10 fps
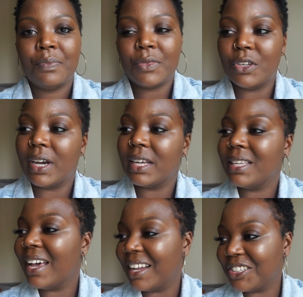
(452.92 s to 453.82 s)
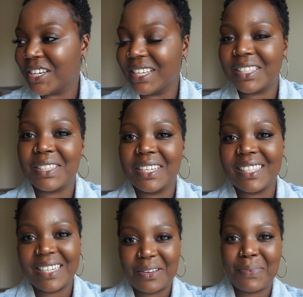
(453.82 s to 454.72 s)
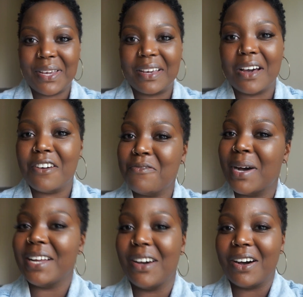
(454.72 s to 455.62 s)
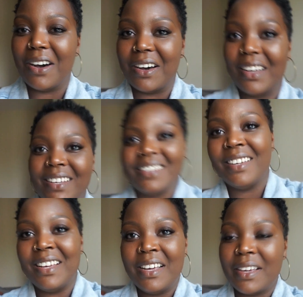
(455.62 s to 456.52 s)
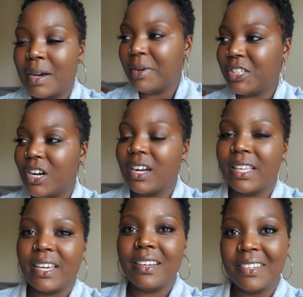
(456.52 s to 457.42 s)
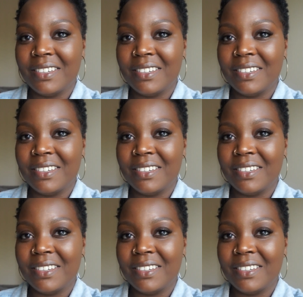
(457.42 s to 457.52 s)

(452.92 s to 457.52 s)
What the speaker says: You guys had a chance to see a sneak peek of my dog. Come here, Charlie.